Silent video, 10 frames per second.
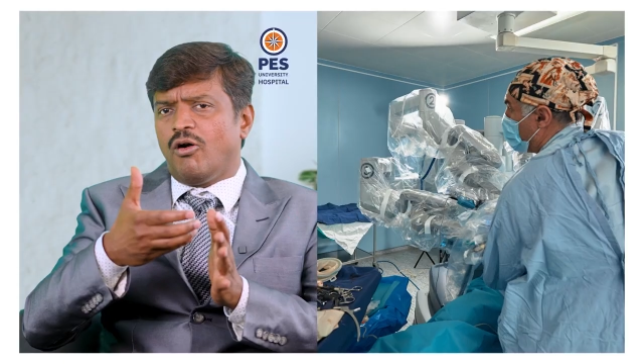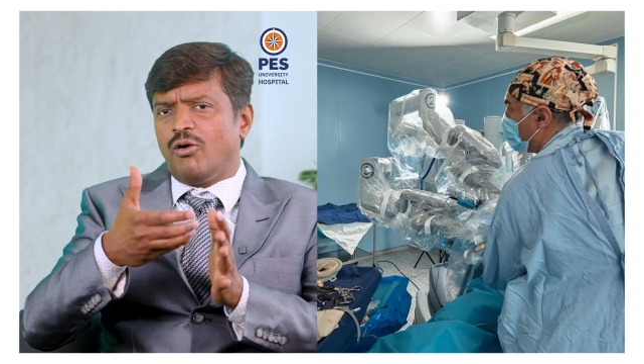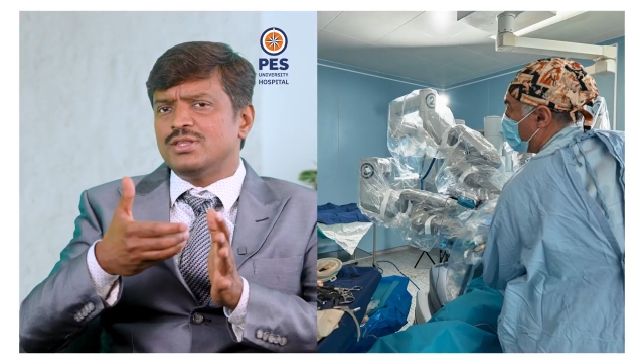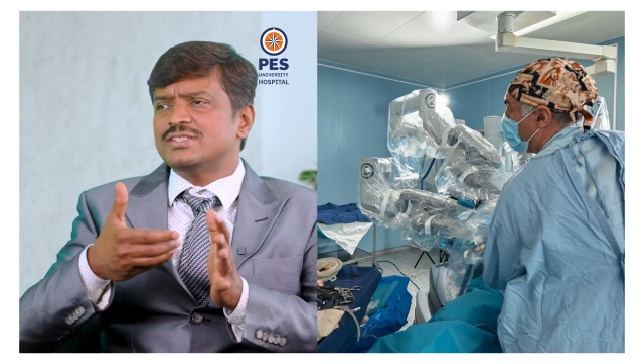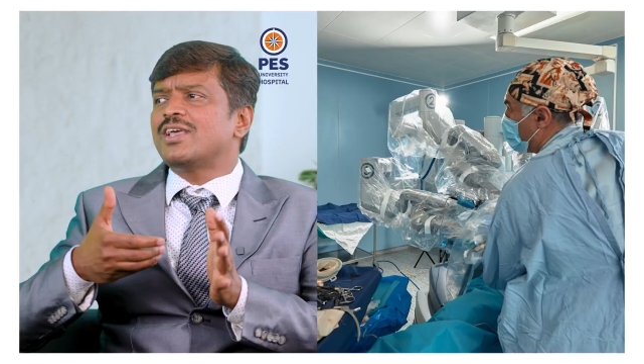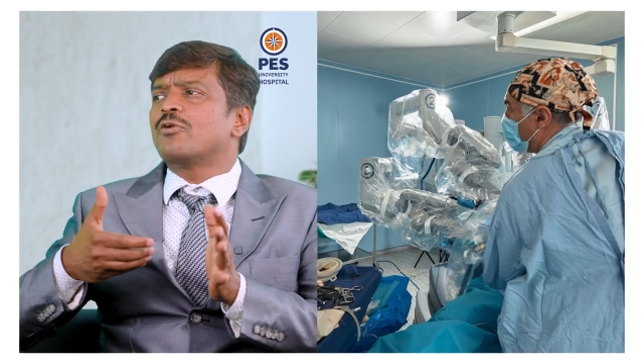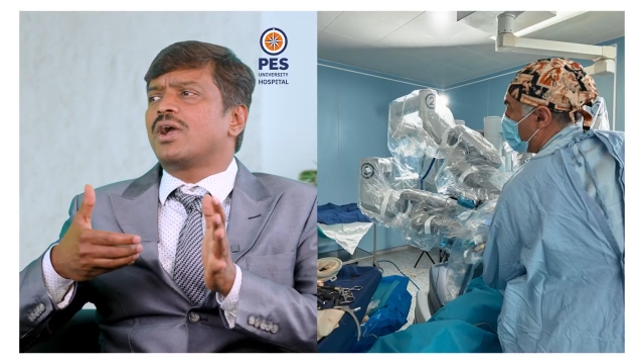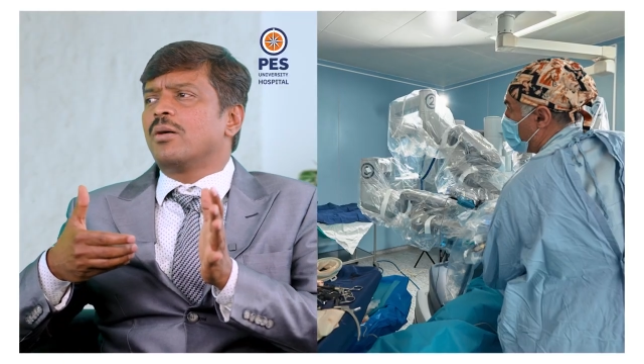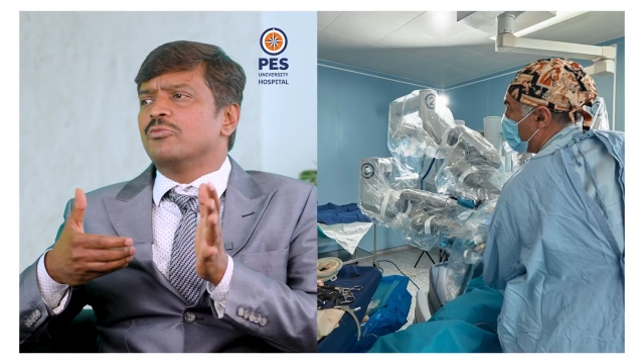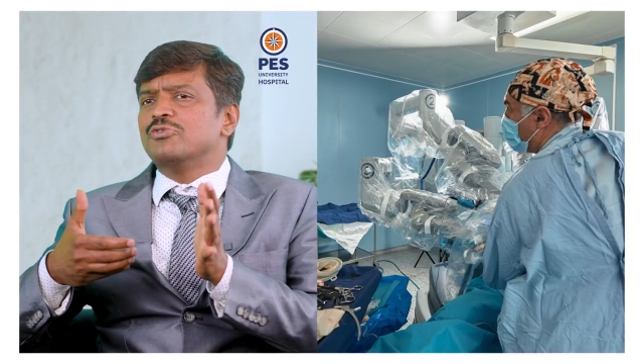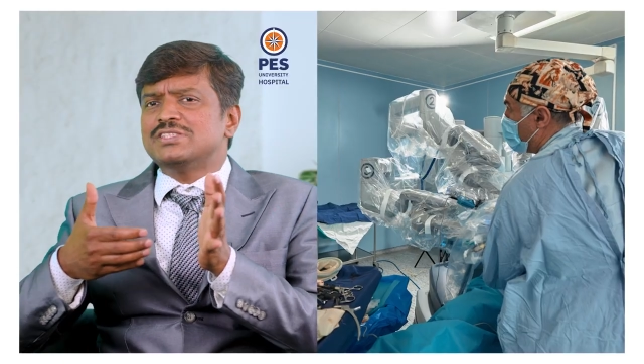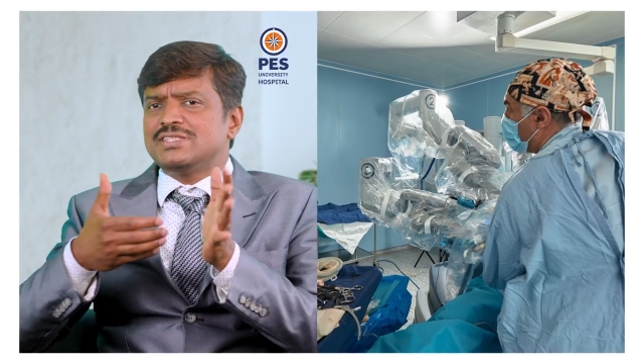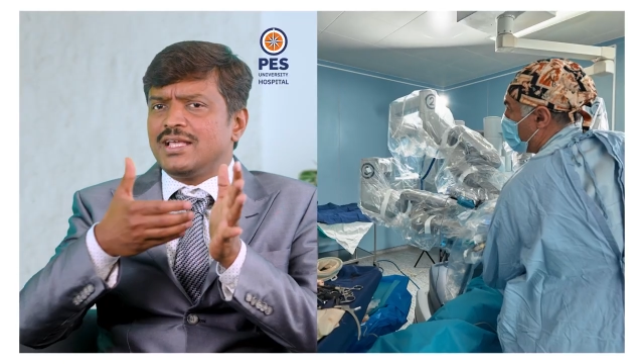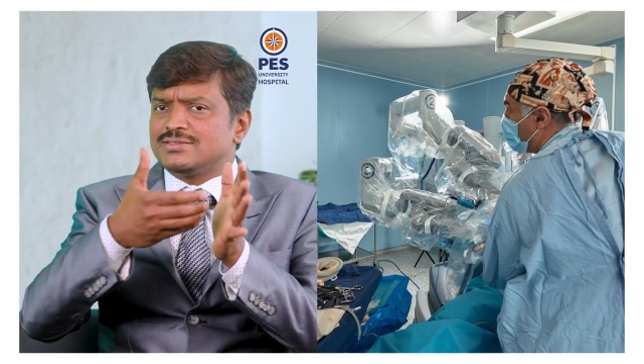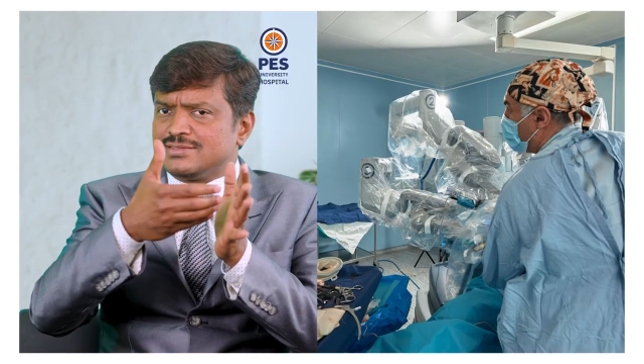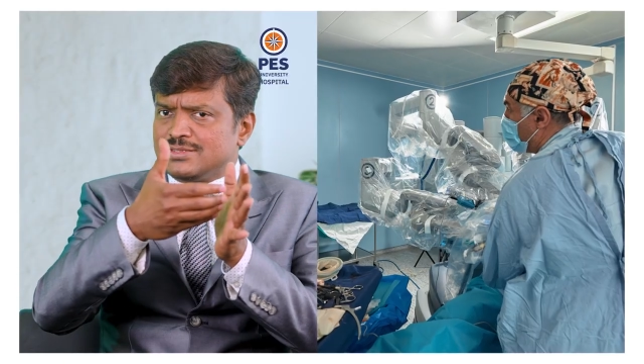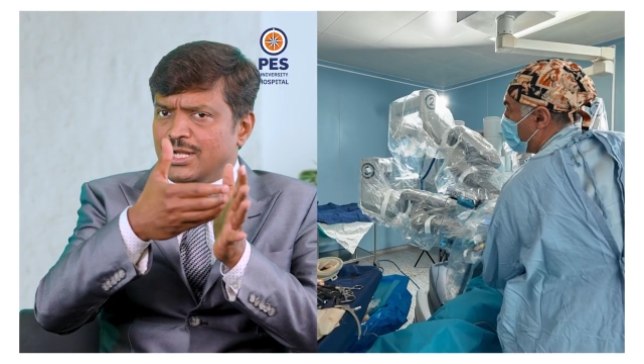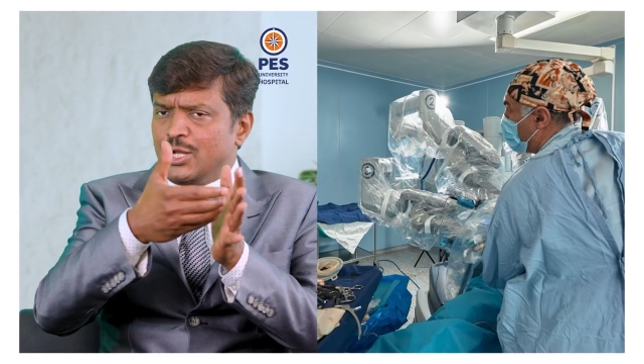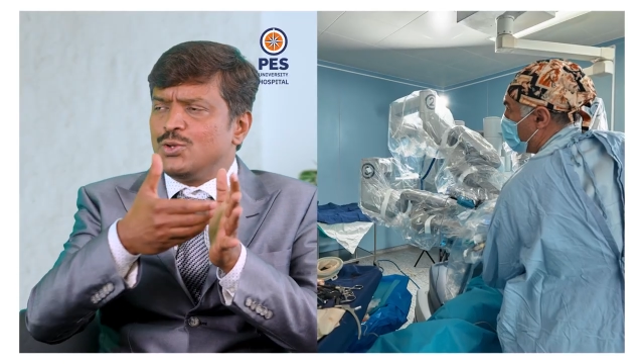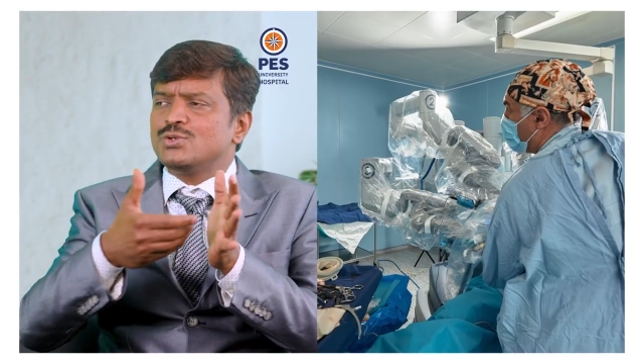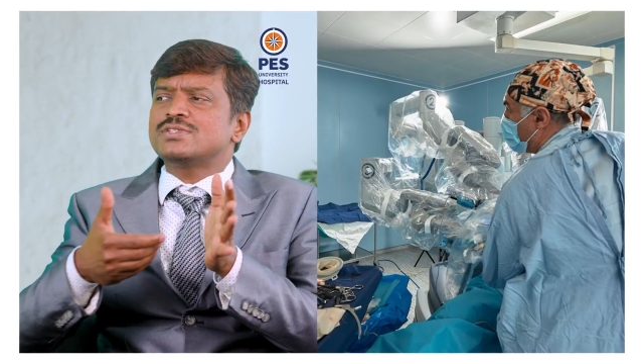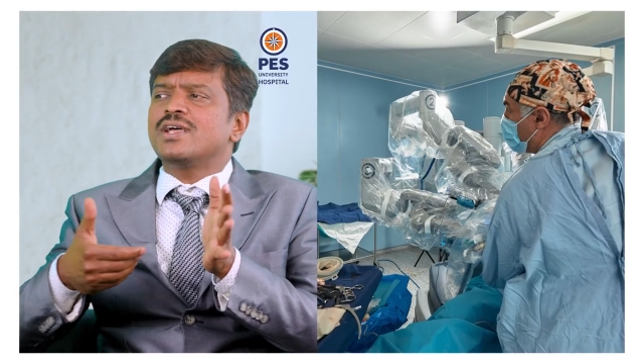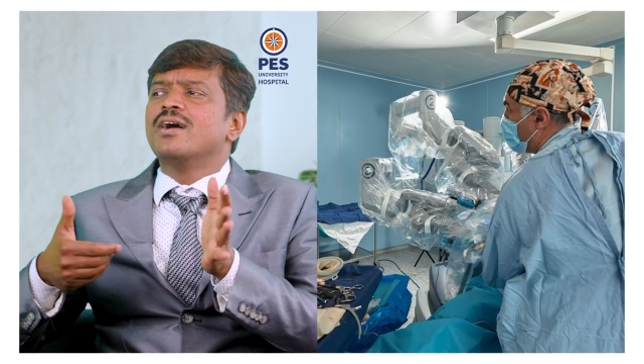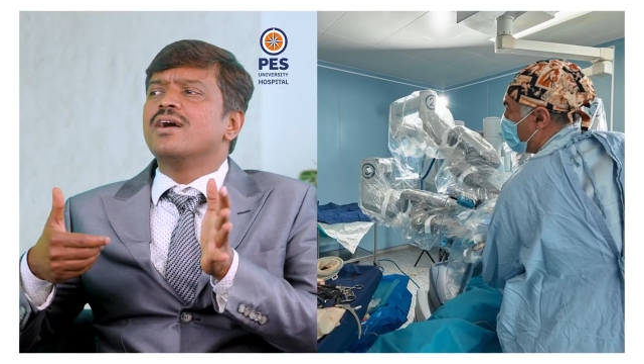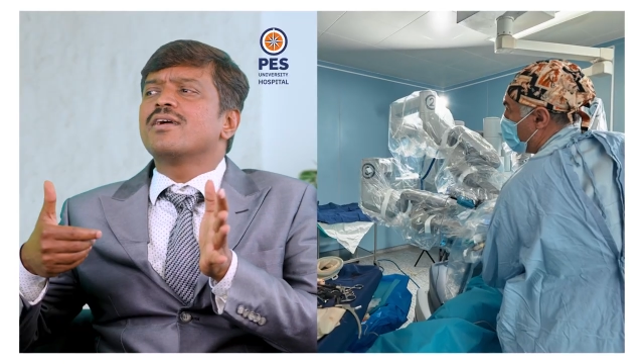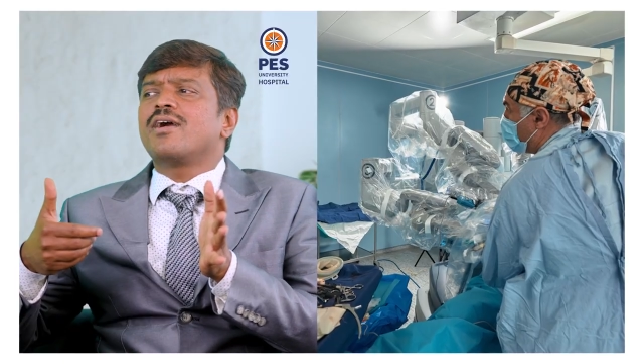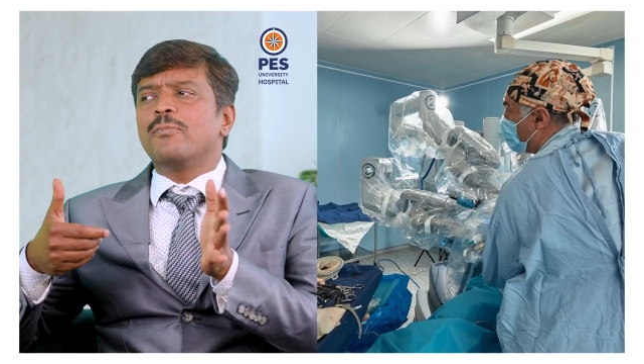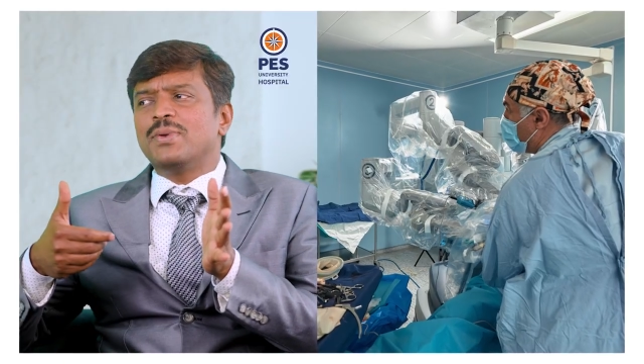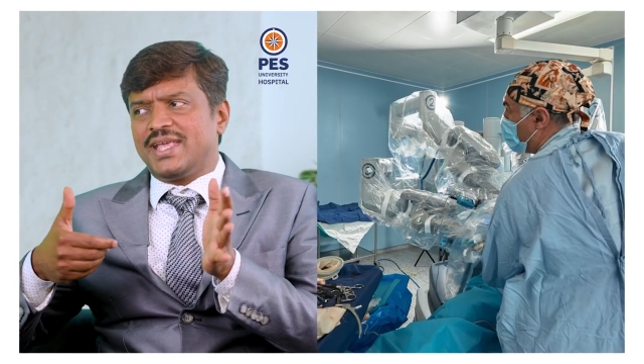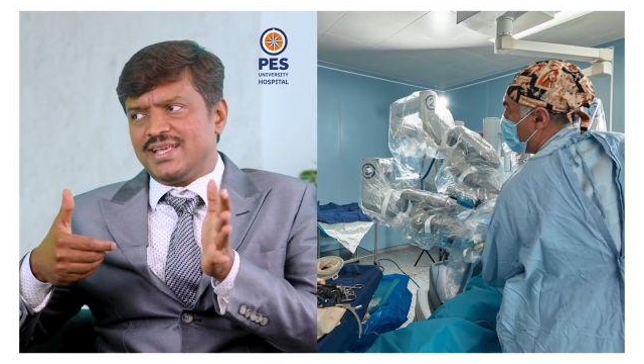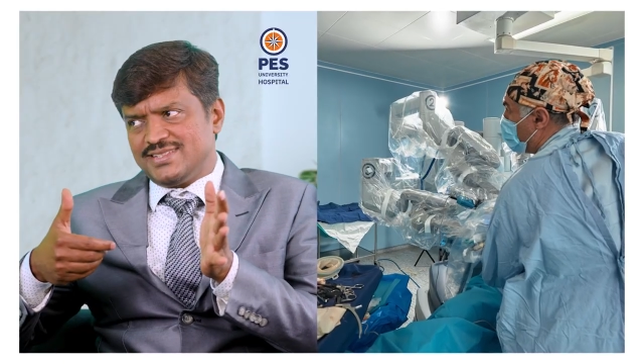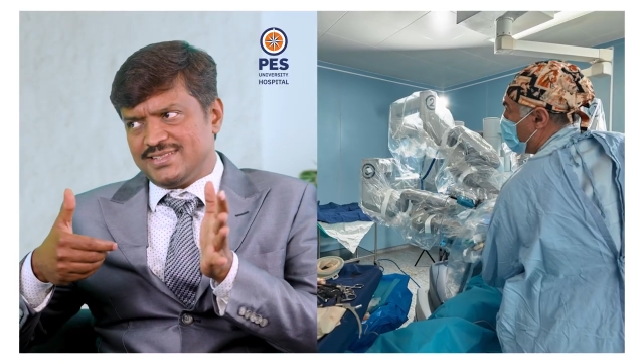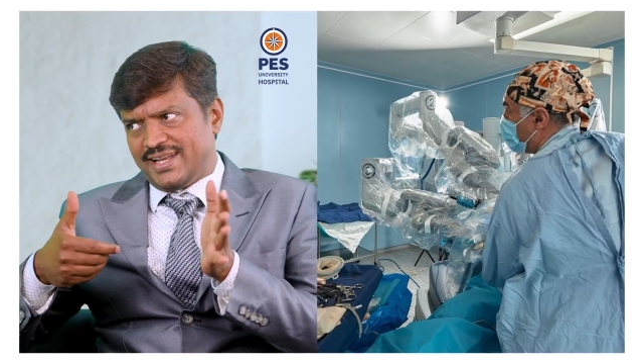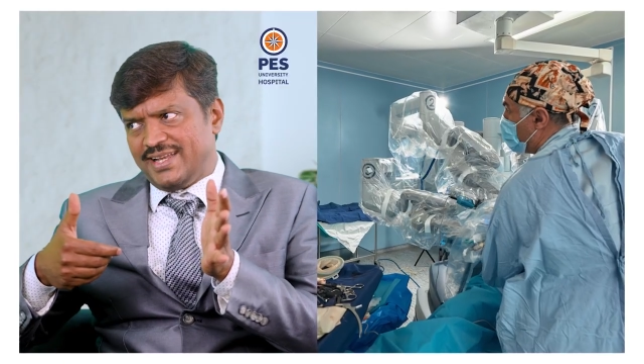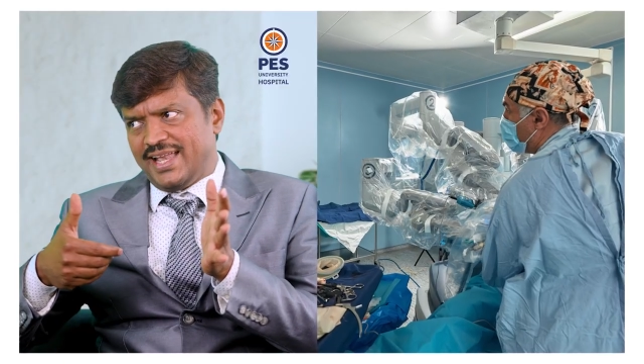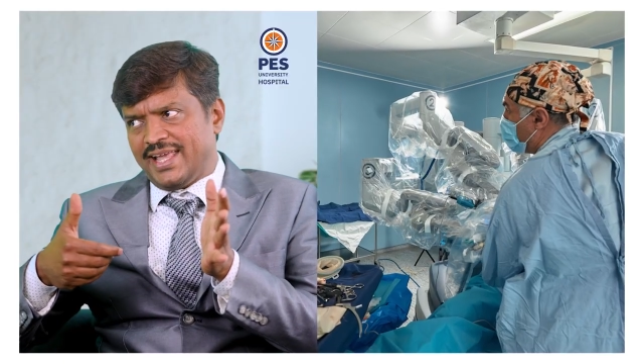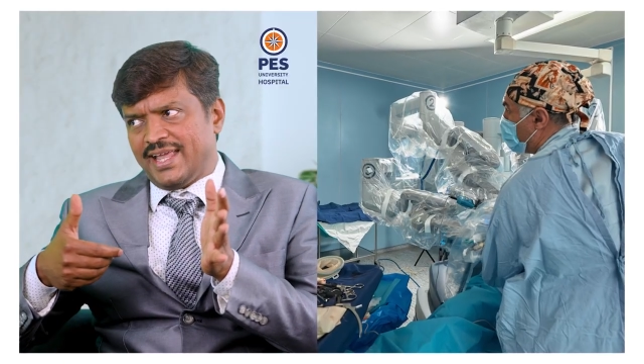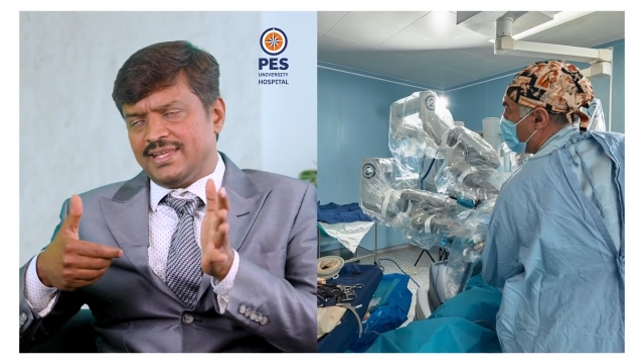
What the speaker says: all this have come, which has reduced the complications rate like